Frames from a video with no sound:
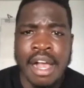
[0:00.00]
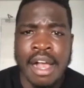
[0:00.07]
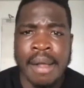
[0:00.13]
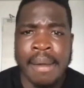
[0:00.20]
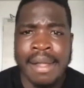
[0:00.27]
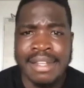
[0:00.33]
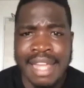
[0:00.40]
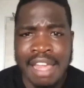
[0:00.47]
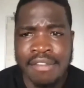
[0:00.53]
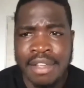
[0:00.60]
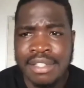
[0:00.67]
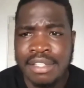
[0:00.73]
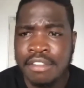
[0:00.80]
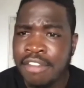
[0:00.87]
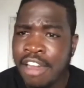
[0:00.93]
a diverse
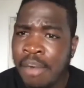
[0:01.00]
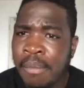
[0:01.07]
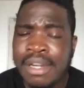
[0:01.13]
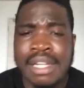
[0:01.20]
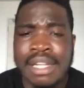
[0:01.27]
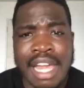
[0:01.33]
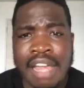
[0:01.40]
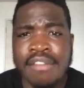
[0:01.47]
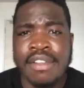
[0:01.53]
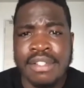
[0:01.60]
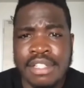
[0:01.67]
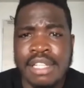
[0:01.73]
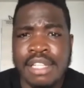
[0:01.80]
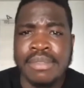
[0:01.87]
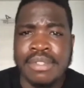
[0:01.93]
environment and diverse
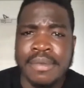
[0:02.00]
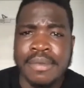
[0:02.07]
teams?